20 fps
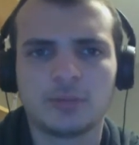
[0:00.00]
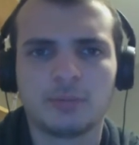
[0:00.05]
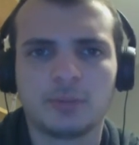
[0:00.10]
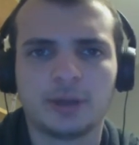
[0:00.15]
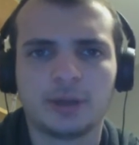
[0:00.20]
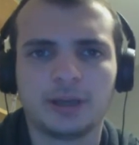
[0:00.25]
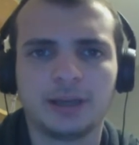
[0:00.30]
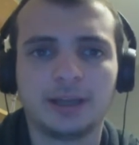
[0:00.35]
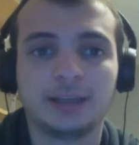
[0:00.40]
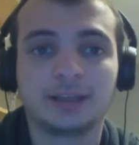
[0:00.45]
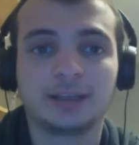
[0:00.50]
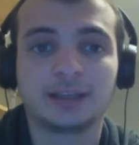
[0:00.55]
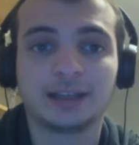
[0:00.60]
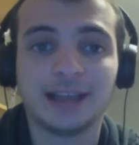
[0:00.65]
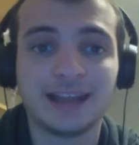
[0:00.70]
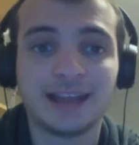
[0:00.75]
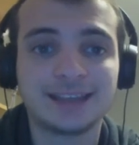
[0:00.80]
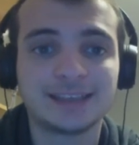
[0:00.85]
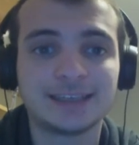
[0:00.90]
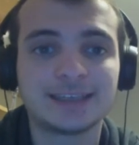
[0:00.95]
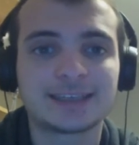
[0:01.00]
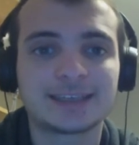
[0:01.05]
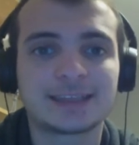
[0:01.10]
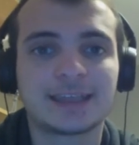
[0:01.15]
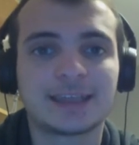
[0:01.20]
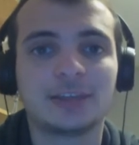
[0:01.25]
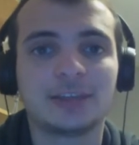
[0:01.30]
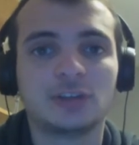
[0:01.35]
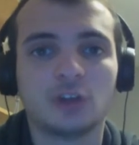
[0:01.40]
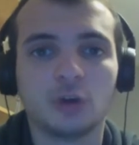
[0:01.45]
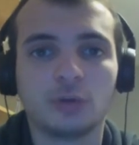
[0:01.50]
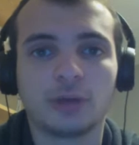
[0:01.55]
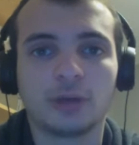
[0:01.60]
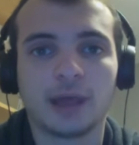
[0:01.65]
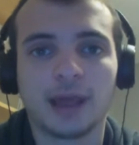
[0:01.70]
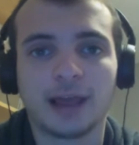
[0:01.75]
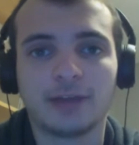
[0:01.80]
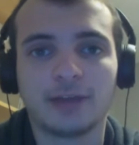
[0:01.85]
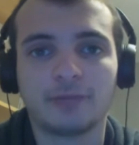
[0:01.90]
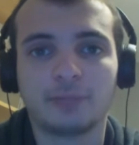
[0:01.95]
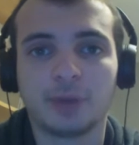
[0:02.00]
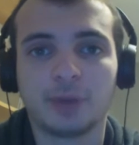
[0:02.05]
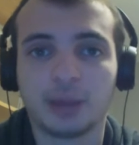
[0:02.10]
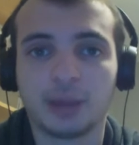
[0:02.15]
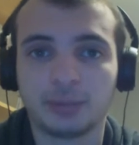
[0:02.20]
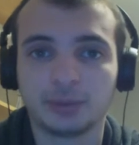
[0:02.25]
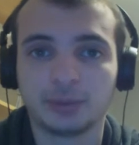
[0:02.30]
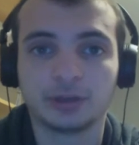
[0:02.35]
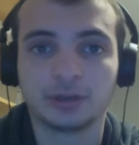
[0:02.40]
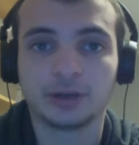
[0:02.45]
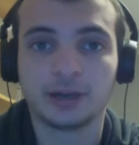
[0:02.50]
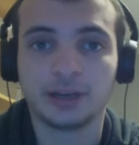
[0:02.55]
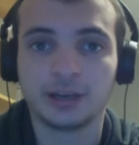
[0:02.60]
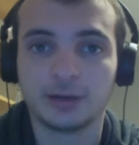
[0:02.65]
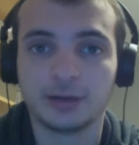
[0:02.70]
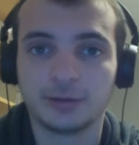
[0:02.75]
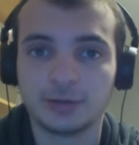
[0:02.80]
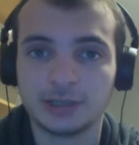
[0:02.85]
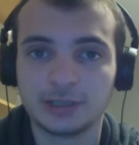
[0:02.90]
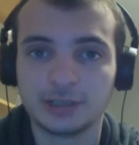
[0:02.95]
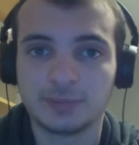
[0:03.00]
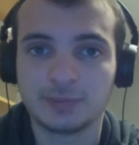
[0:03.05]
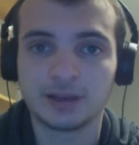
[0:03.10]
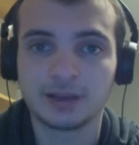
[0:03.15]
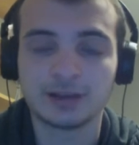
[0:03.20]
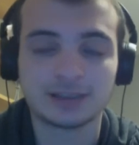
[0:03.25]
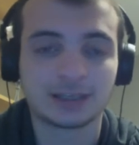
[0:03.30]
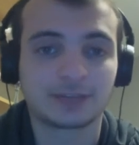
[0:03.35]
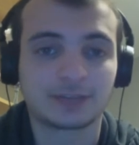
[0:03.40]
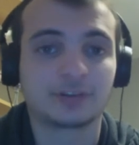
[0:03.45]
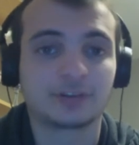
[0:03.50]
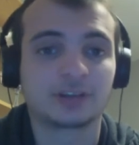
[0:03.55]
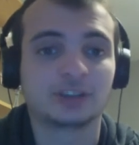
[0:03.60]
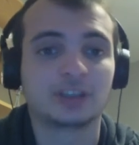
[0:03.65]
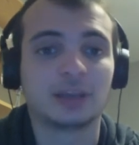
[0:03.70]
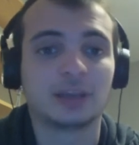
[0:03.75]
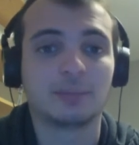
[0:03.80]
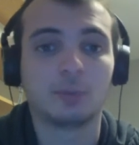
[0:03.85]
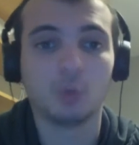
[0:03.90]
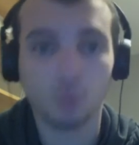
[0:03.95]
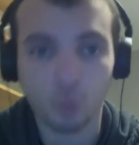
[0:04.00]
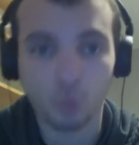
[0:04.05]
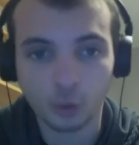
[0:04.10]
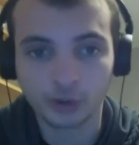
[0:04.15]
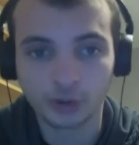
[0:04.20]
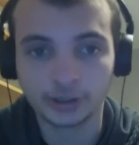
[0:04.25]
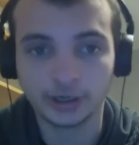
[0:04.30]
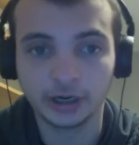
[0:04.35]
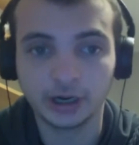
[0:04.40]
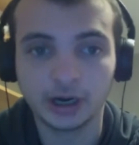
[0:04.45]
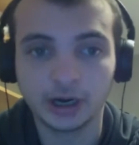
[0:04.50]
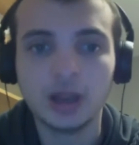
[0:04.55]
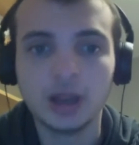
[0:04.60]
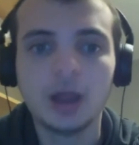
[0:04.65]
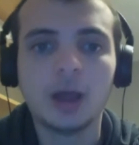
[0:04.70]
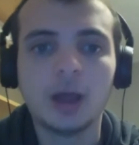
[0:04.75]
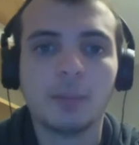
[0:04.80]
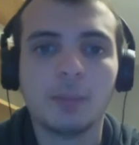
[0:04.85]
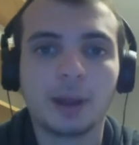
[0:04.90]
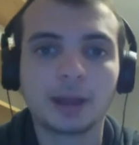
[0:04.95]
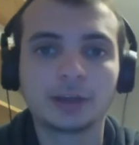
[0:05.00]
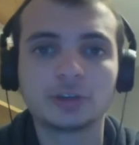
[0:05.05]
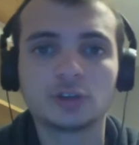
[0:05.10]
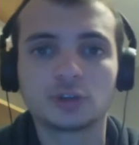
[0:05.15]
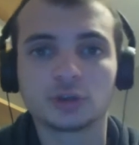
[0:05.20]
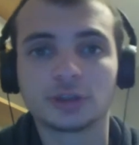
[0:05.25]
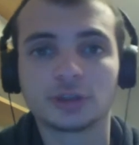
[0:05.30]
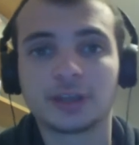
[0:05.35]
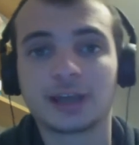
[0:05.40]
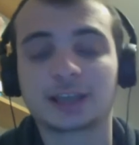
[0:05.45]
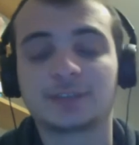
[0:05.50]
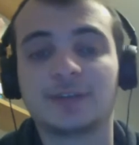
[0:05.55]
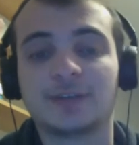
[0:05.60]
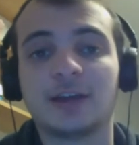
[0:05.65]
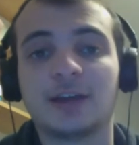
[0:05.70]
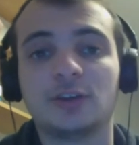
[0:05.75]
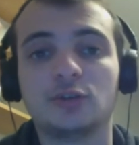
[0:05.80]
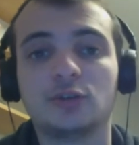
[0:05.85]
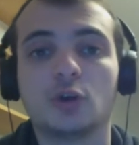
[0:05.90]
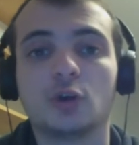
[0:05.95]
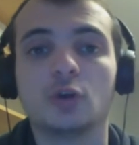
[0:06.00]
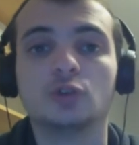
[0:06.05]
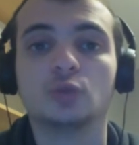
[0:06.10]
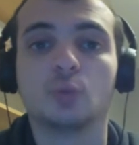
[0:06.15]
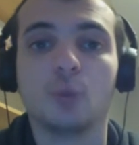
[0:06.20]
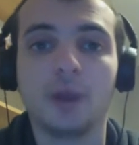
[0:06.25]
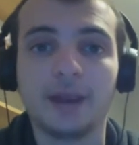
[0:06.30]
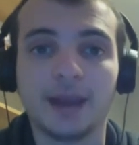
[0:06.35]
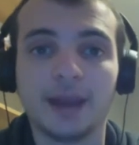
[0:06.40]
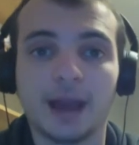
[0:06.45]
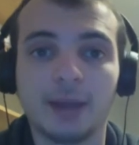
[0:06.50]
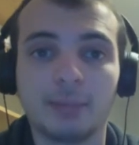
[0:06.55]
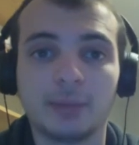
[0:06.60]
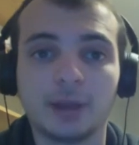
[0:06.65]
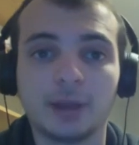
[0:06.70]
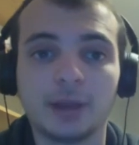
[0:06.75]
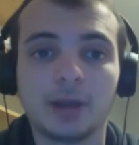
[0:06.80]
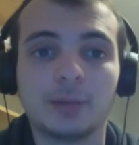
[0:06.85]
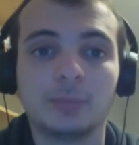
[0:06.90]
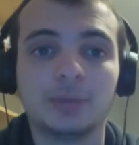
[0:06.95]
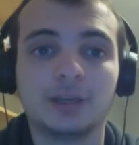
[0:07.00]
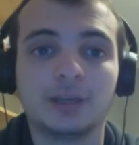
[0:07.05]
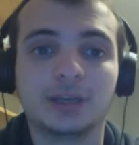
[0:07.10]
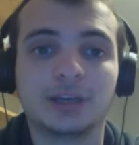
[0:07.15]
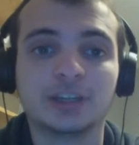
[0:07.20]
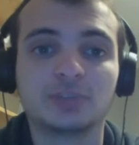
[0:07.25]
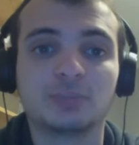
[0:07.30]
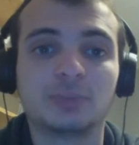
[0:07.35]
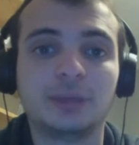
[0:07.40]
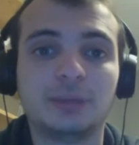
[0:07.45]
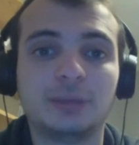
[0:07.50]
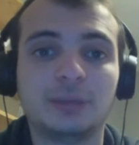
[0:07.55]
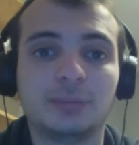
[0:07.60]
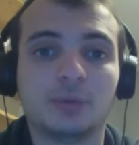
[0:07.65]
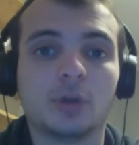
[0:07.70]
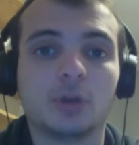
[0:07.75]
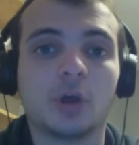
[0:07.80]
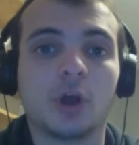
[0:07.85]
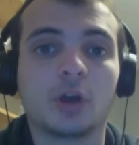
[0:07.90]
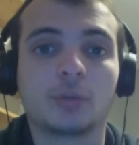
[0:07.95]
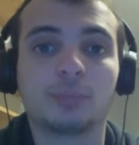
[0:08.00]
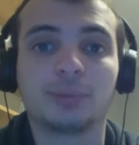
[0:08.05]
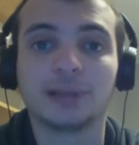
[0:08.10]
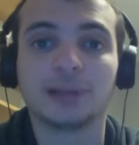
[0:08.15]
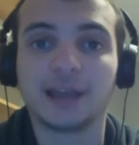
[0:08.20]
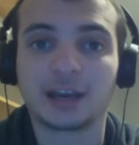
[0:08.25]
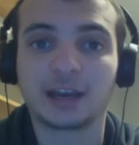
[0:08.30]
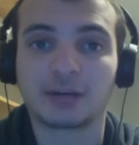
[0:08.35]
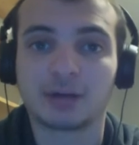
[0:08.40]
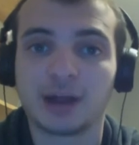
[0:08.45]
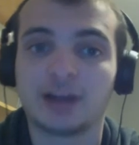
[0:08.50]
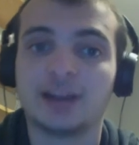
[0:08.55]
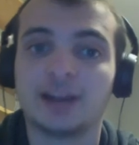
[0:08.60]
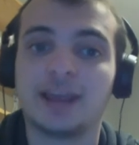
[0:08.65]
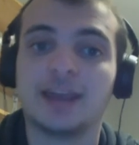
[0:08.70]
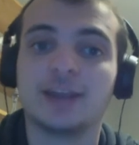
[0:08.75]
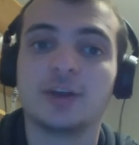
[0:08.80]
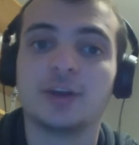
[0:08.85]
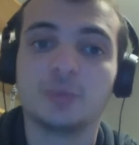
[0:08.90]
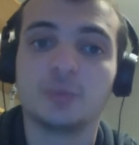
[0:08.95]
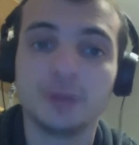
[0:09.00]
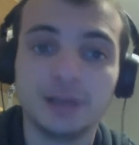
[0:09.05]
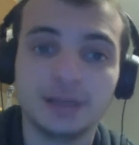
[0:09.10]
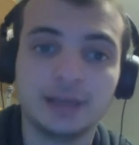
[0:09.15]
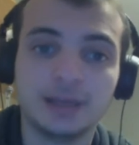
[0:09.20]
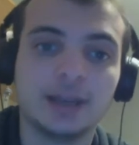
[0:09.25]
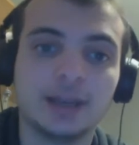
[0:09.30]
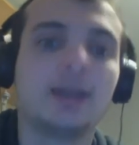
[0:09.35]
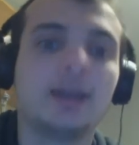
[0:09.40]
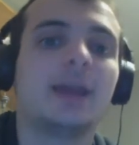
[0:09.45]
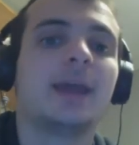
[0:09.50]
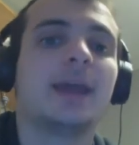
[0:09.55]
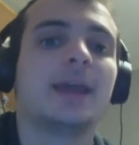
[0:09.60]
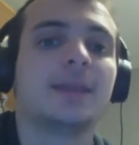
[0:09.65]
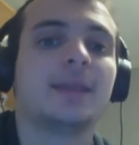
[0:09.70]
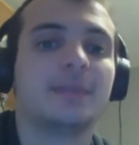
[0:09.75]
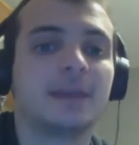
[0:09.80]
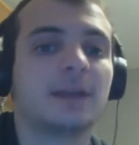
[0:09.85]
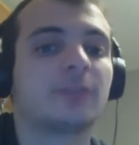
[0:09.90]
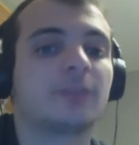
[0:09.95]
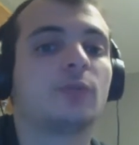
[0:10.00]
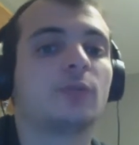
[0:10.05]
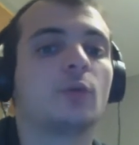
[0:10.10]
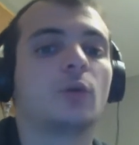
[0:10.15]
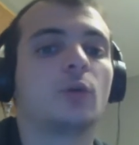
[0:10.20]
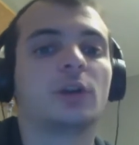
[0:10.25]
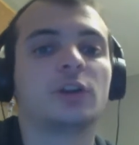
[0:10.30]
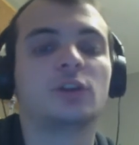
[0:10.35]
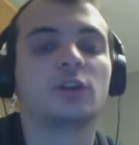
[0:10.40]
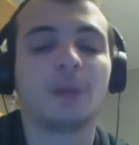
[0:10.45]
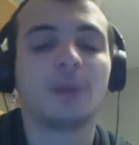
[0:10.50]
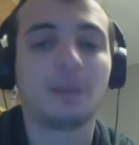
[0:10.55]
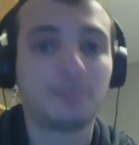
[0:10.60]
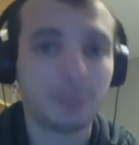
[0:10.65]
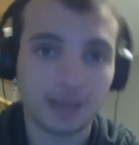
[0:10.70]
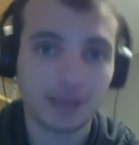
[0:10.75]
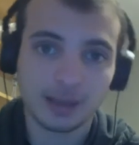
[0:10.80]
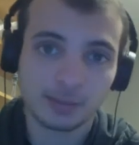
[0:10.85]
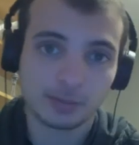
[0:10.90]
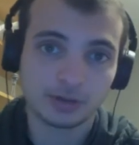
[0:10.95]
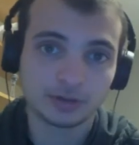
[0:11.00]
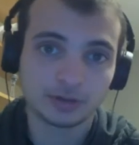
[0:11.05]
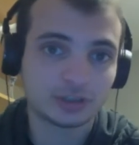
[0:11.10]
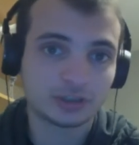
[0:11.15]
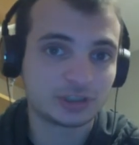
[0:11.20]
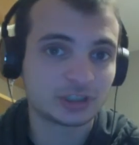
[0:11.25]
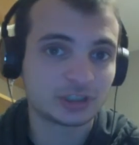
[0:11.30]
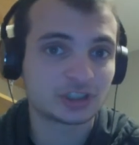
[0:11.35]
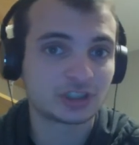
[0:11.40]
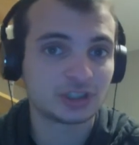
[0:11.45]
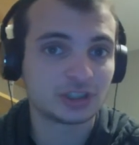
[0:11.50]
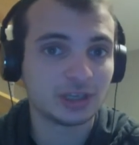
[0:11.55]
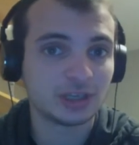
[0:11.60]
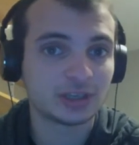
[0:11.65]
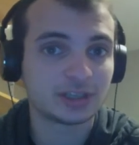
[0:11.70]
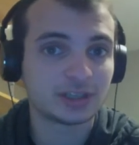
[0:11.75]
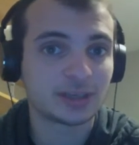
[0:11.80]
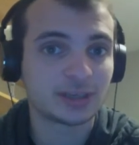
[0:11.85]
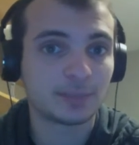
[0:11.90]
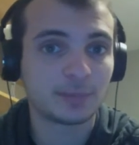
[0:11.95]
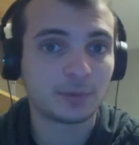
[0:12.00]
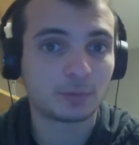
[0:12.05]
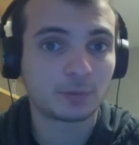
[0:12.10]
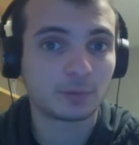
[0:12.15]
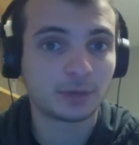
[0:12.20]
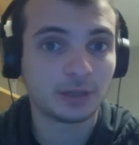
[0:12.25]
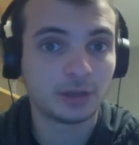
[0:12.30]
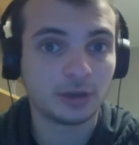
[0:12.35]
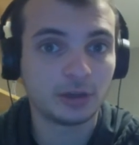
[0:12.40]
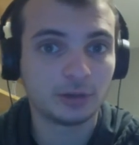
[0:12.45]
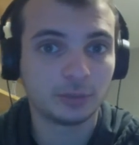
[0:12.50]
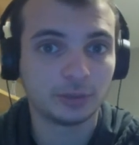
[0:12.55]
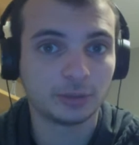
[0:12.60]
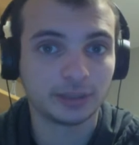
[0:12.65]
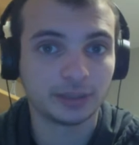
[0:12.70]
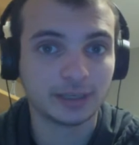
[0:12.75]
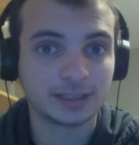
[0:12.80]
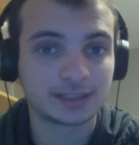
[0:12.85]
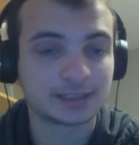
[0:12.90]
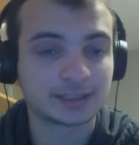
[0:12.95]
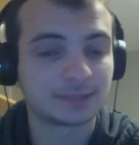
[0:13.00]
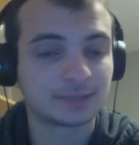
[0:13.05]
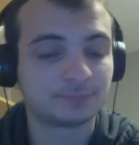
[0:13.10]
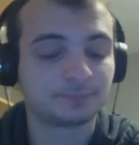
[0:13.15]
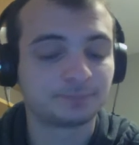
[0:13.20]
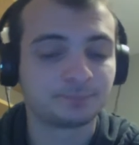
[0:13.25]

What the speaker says: But in classes that don't have popular AoE spells, like for example Warrior, Mind Control Tech's value goes way up because people aren't playing around AoE, and therefore you might be able to just steal something really good with this.